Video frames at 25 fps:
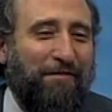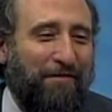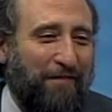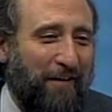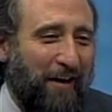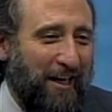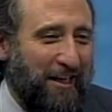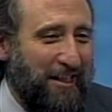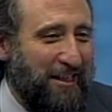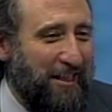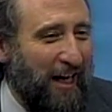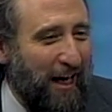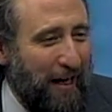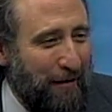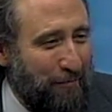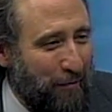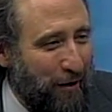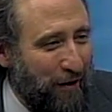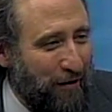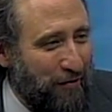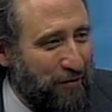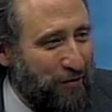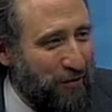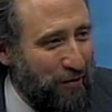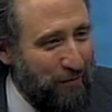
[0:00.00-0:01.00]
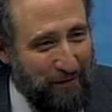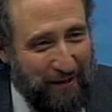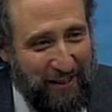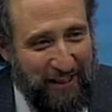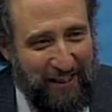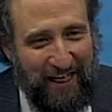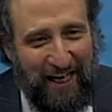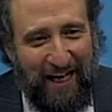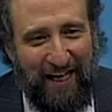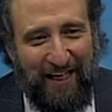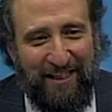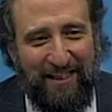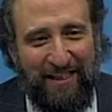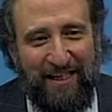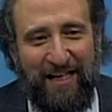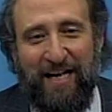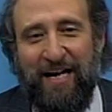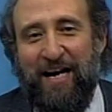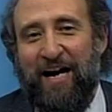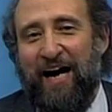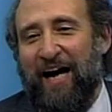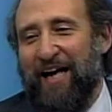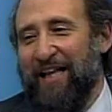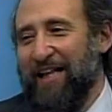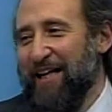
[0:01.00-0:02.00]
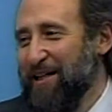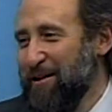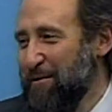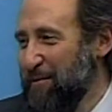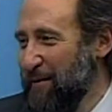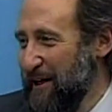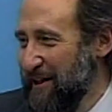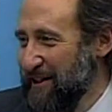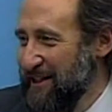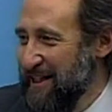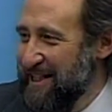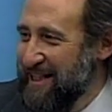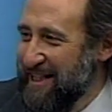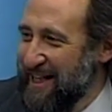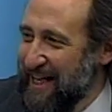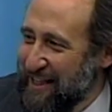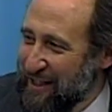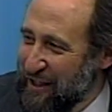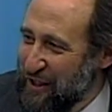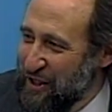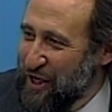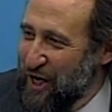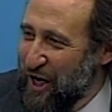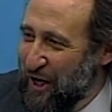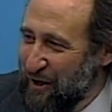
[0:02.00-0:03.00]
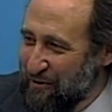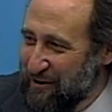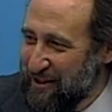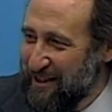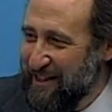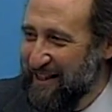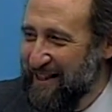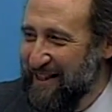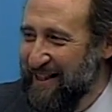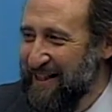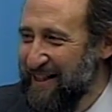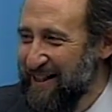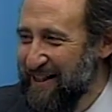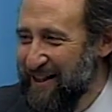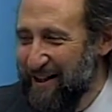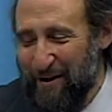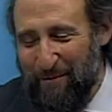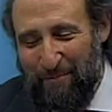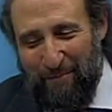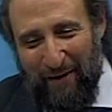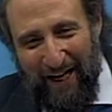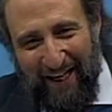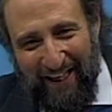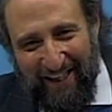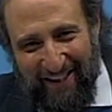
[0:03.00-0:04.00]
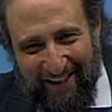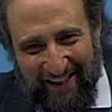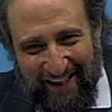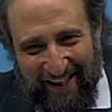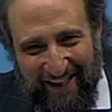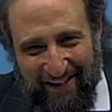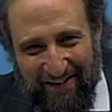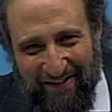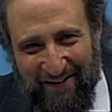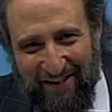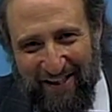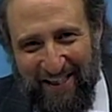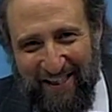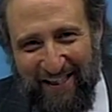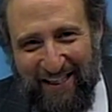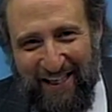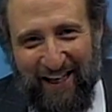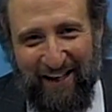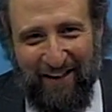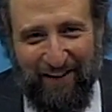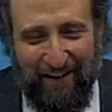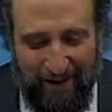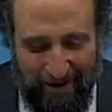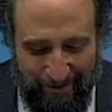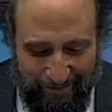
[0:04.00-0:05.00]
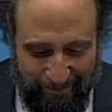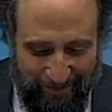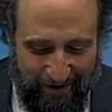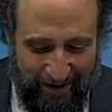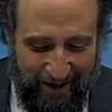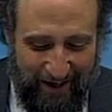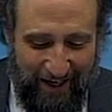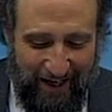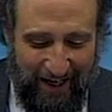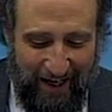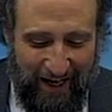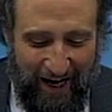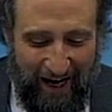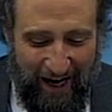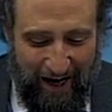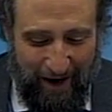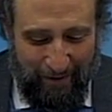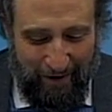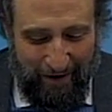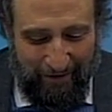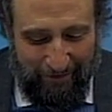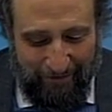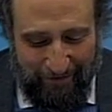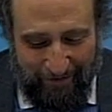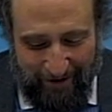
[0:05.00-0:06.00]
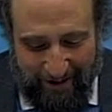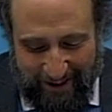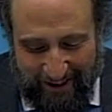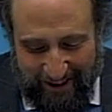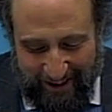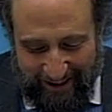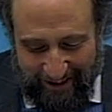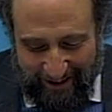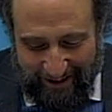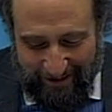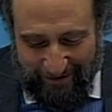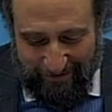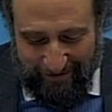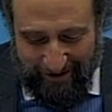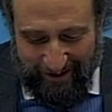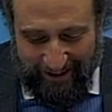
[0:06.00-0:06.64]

find typos or mistakes. I'd like to be able to send a note to the maintainers and tell them, how about fixing this for